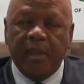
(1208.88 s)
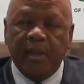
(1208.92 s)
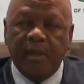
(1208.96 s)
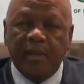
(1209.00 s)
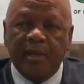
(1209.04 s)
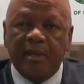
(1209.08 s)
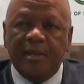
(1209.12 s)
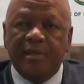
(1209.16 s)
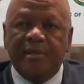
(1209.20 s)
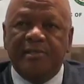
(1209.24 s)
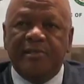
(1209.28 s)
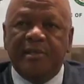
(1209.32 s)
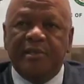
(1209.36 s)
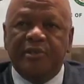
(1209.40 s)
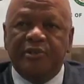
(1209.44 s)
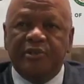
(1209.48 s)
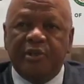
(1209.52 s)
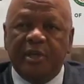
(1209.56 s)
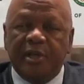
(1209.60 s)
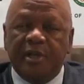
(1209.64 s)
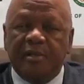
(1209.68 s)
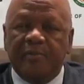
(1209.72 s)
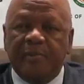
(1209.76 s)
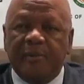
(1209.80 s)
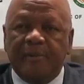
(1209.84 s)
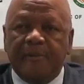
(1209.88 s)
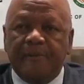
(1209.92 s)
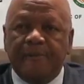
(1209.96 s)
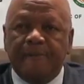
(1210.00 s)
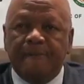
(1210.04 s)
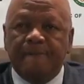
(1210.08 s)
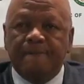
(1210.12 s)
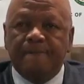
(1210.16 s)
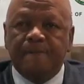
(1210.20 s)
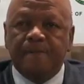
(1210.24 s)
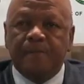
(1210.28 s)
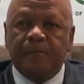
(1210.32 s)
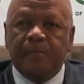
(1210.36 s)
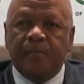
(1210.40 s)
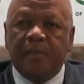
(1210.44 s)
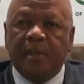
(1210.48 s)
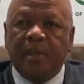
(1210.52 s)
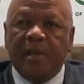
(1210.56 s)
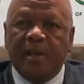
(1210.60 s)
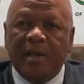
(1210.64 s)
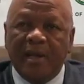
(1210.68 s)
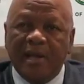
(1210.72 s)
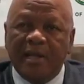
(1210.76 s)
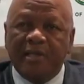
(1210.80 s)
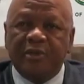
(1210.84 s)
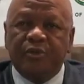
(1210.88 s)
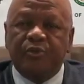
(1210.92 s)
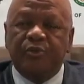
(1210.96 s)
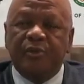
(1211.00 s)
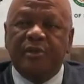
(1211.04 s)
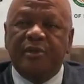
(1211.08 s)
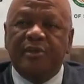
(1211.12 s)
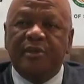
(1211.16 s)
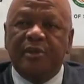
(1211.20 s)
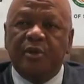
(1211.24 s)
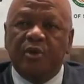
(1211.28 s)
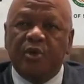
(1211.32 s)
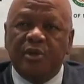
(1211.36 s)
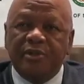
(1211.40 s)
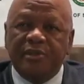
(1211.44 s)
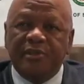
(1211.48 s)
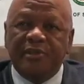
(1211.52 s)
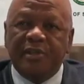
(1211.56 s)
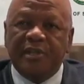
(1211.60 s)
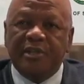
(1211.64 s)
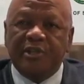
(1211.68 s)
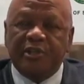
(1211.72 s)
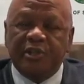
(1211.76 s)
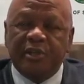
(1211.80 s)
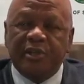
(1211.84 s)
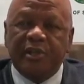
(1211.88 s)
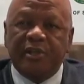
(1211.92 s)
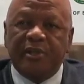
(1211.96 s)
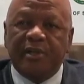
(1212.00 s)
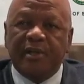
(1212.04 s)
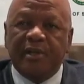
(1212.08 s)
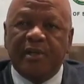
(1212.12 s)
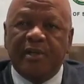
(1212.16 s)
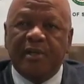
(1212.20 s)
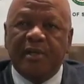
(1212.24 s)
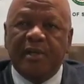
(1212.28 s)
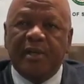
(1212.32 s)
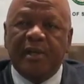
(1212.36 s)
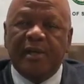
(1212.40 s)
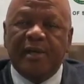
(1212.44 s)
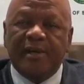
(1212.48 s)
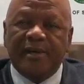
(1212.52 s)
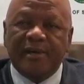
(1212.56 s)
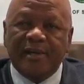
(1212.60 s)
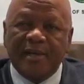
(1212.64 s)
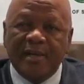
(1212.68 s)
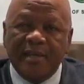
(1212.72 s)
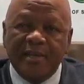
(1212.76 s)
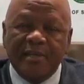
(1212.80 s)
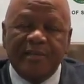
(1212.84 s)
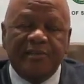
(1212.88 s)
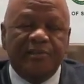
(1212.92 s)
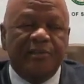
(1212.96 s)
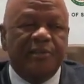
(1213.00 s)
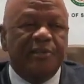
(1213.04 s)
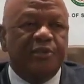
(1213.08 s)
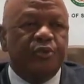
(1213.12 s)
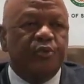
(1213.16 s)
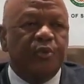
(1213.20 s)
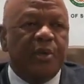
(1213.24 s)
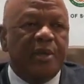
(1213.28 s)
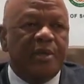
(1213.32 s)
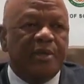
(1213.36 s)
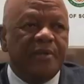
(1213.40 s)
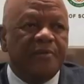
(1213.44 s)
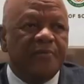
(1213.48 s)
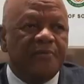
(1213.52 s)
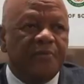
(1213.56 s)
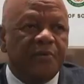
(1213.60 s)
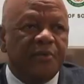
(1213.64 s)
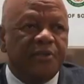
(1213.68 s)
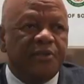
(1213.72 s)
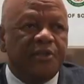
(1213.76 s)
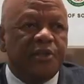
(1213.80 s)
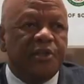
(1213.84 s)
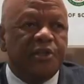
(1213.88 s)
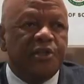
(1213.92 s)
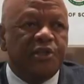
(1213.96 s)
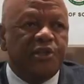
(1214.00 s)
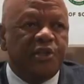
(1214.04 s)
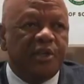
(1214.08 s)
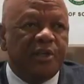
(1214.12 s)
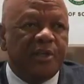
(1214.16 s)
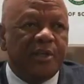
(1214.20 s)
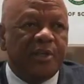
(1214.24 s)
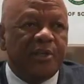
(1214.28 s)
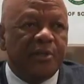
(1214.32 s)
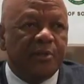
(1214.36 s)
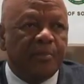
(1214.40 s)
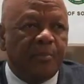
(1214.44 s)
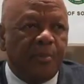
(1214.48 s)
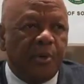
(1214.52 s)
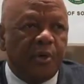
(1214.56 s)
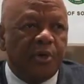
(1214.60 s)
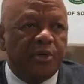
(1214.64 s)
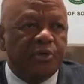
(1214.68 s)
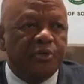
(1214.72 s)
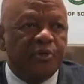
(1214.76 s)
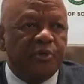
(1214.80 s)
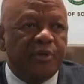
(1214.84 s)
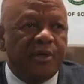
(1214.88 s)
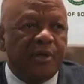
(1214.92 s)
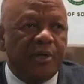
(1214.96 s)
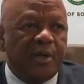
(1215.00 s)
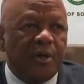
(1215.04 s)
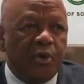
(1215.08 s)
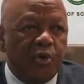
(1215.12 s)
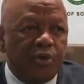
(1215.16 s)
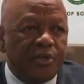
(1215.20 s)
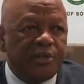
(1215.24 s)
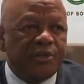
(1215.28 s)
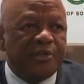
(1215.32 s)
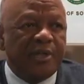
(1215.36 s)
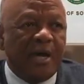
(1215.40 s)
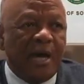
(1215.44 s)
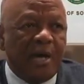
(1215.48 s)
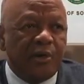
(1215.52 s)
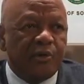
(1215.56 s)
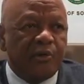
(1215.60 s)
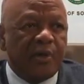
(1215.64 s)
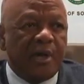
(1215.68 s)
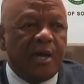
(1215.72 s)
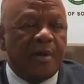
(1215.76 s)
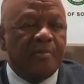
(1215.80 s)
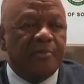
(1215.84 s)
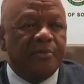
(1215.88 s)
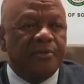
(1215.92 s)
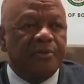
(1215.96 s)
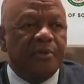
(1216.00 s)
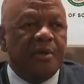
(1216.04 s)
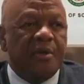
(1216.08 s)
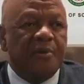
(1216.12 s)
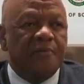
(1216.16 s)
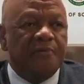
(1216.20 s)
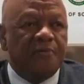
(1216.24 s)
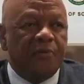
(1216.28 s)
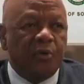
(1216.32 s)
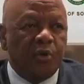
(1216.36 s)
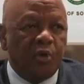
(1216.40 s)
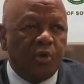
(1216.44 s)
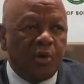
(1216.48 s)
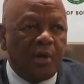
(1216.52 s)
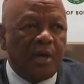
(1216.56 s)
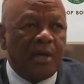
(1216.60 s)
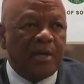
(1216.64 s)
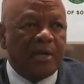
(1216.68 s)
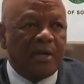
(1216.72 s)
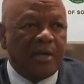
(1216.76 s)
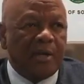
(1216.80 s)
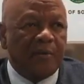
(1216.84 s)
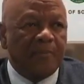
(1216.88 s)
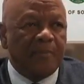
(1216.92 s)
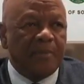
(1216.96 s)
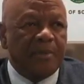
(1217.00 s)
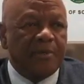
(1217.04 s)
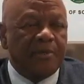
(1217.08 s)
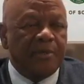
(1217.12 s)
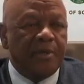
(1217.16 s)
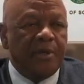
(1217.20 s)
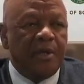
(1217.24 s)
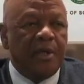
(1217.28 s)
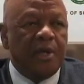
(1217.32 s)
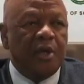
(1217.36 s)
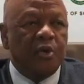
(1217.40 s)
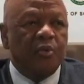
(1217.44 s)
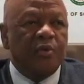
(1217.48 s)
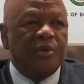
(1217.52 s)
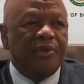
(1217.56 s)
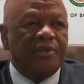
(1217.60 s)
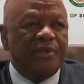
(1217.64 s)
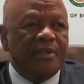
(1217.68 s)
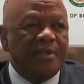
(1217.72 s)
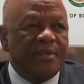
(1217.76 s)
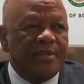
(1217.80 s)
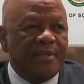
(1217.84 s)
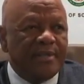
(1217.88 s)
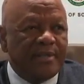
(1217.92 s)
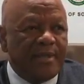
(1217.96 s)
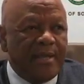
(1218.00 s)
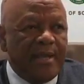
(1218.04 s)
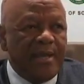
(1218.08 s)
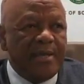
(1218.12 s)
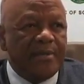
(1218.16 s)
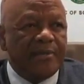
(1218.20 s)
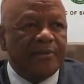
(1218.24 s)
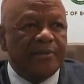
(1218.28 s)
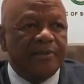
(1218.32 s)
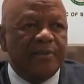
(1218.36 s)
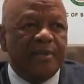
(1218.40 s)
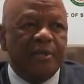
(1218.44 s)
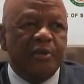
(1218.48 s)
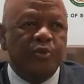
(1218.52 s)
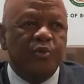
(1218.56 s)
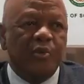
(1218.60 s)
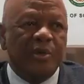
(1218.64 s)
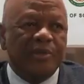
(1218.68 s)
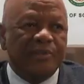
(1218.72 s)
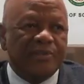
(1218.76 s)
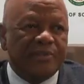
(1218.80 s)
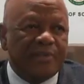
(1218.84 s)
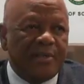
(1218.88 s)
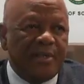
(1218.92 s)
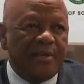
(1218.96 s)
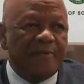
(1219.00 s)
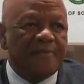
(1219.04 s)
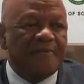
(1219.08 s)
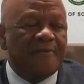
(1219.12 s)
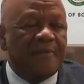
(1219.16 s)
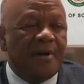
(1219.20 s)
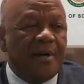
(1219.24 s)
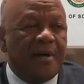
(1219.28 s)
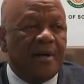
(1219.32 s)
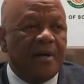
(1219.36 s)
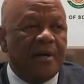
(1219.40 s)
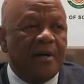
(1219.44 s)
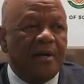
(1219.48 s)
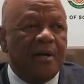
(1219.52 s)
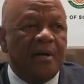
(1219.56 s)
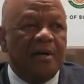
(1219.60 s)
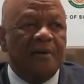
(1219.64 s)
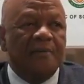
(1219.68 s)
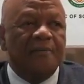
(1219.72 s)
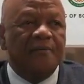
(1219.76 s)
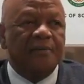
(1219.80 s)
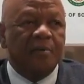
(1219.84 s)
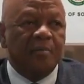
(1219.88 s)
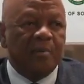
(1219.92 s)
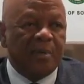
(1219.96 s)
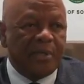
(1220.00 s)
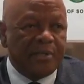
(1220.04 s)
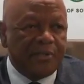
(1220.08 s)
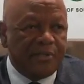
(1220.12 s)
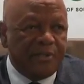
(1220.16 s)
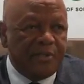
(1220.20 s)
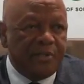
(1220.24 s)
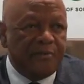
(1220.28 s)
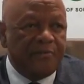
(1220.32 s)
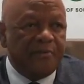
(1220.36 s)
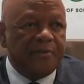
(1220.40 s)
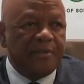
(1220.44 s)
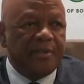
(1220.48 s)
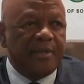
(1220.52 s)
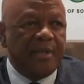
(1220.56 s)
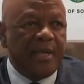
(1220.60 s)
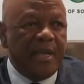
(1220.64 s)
Ladies and gentlemen, last week the Auditor General released its 2014 General Report on Audit Outcomes for Local Government, which indicates that we are still far from achieving the